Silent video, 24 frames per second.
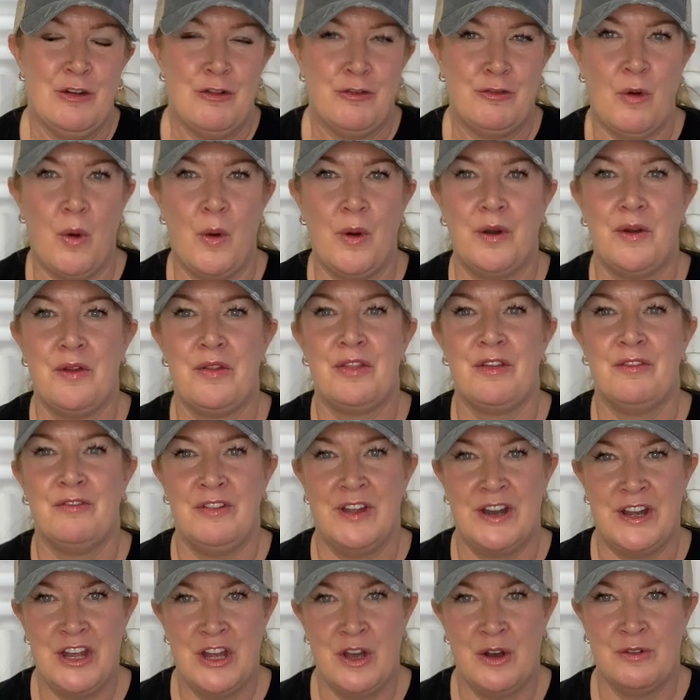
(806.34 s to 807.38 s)
For the
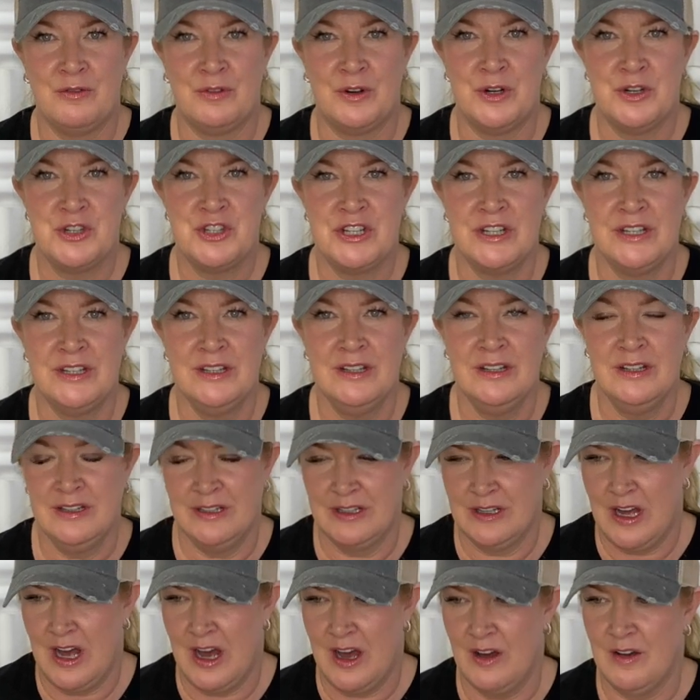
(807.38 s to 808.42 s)
video version
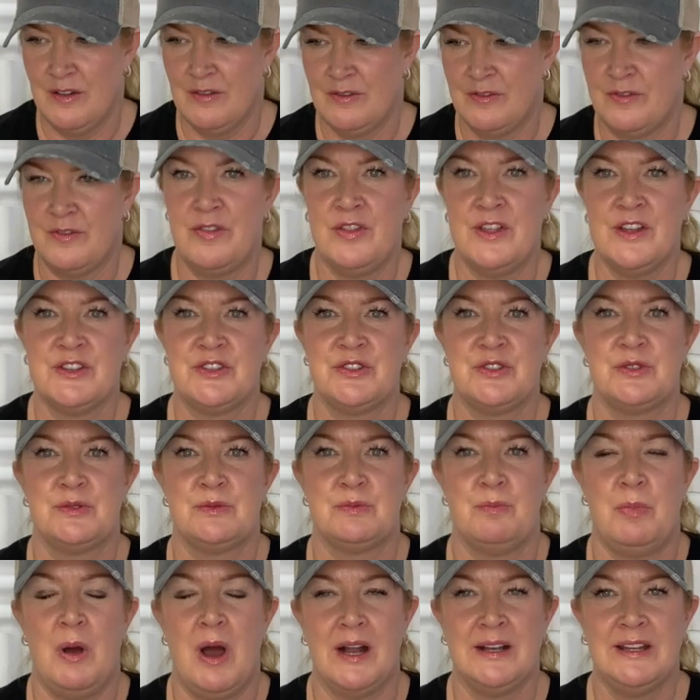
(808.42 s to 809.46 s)
of this
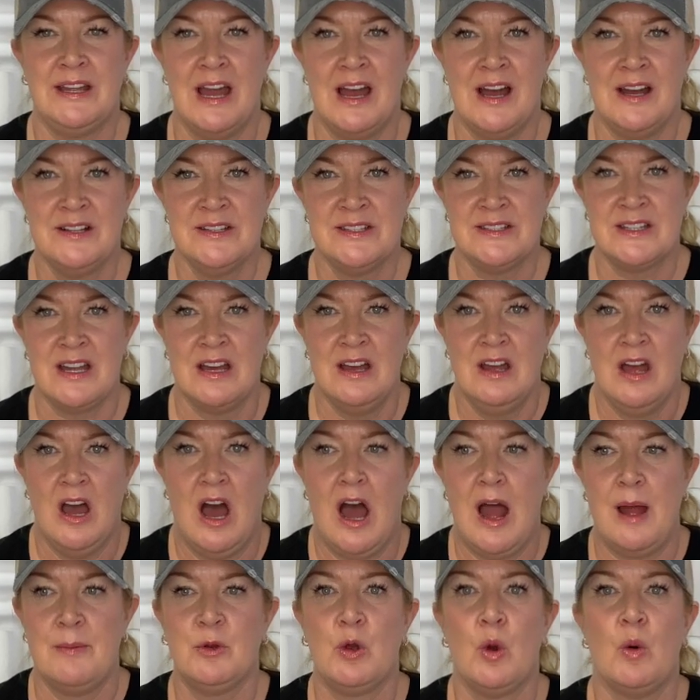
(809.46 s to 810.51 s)
podcast,
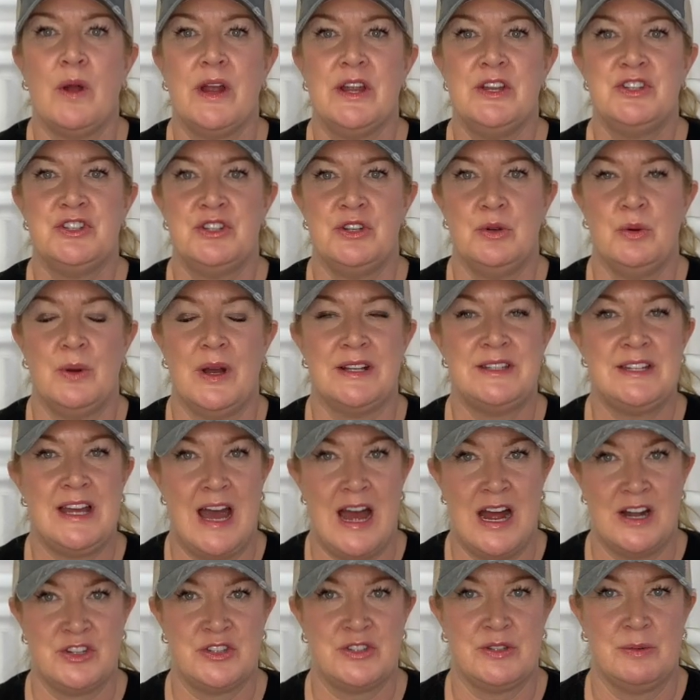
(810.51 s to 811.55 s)
I'm going to
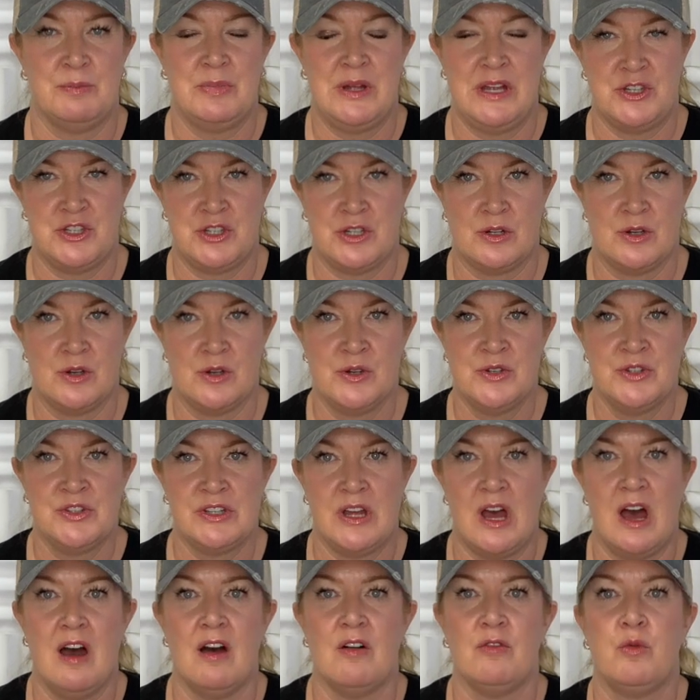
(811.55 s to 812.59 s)
attach some pictures
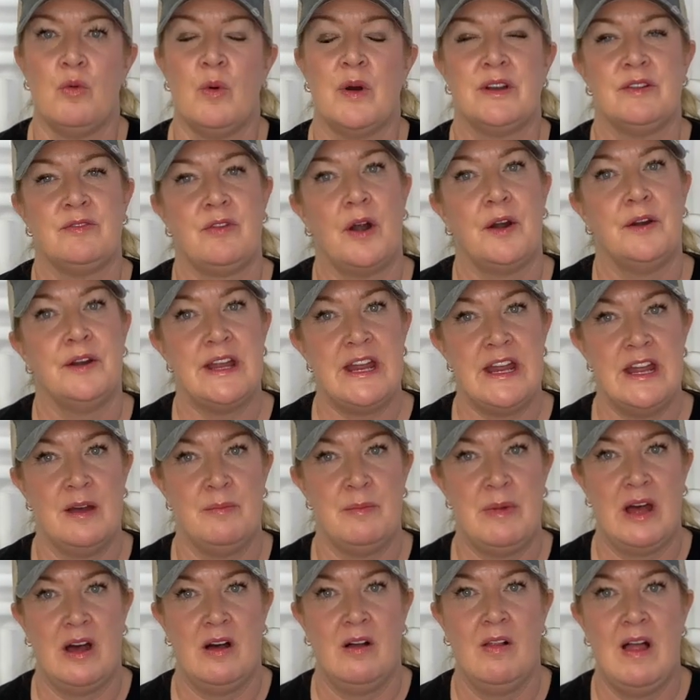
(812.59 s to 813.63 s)
of one of our
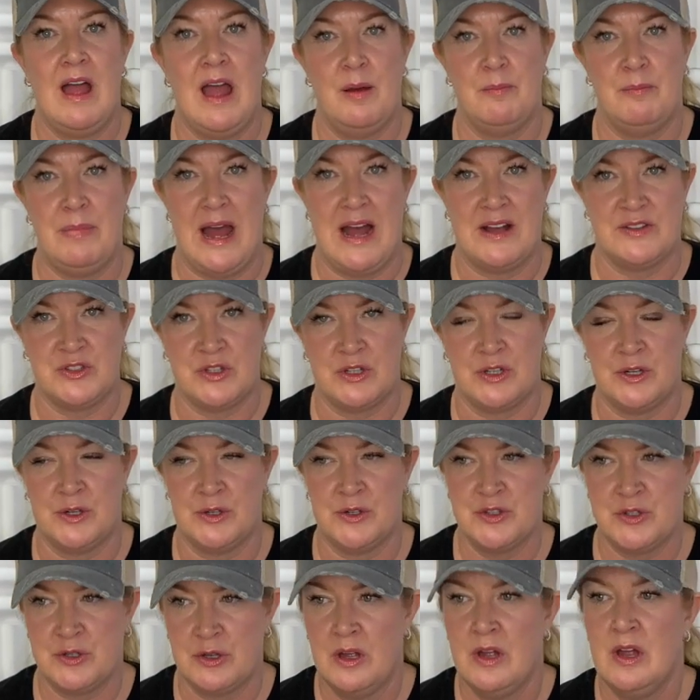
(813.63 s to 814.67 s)
EML
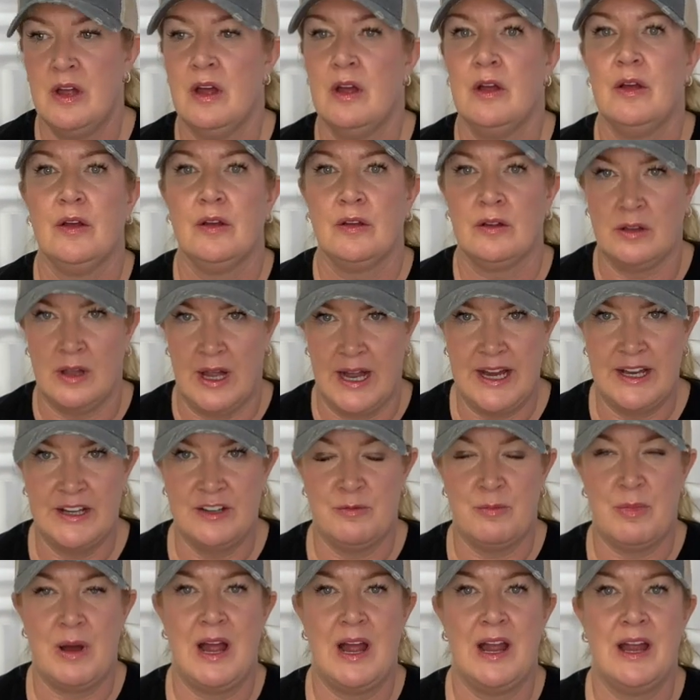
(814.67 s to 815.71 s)
ambassadors, client of
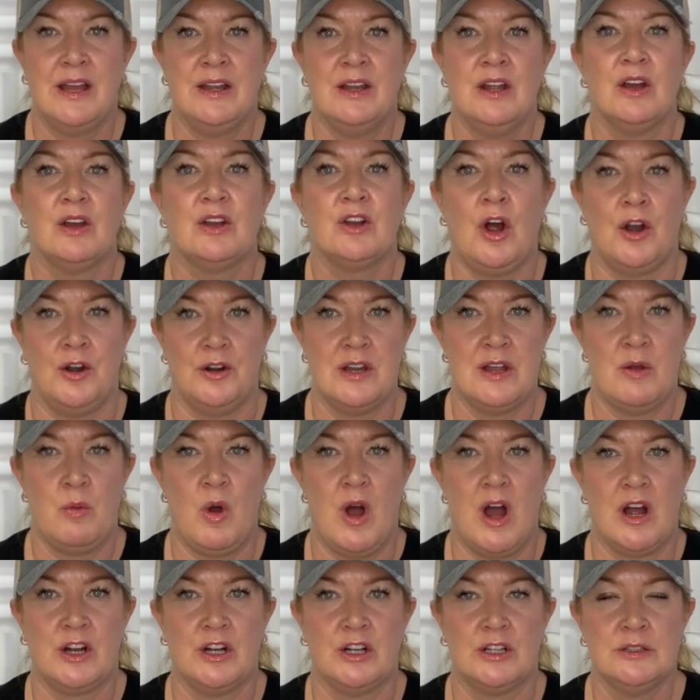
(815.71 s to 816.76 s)
mine, Carly
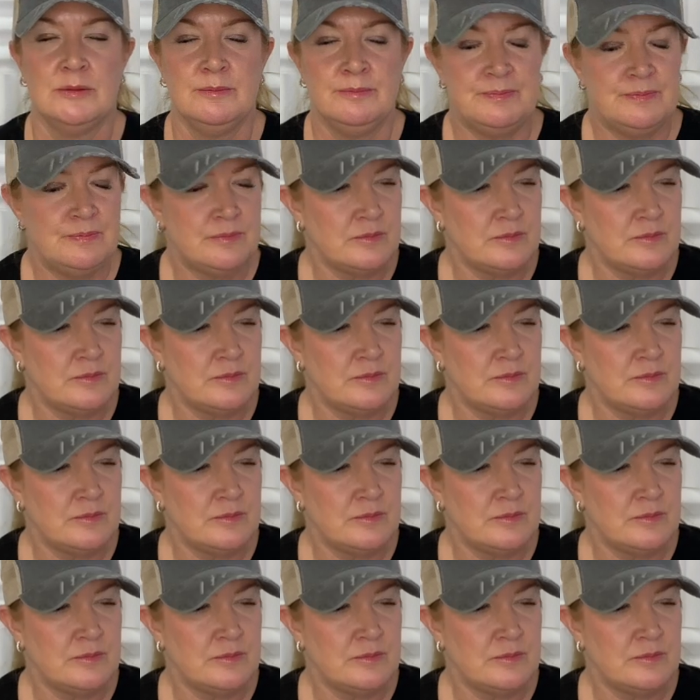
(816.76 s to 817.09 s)
Walker.